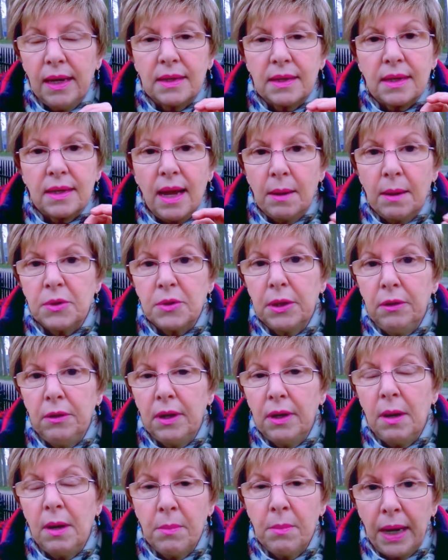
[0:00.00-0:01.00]
it's
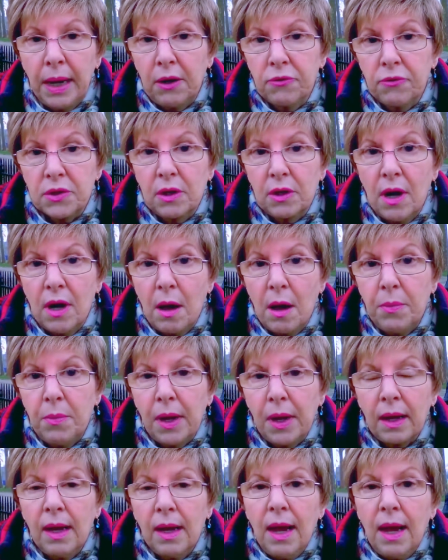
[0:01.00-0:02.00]
absolutely
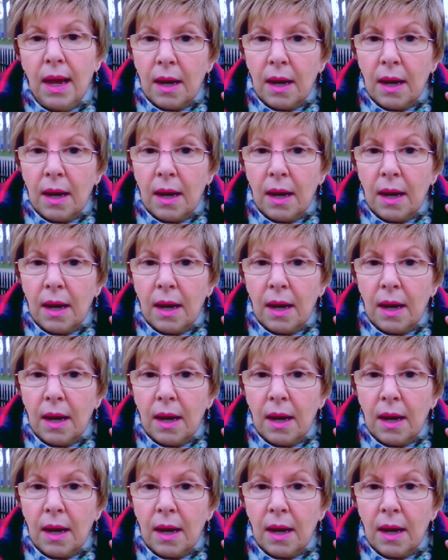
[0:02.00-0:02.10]
microscopic,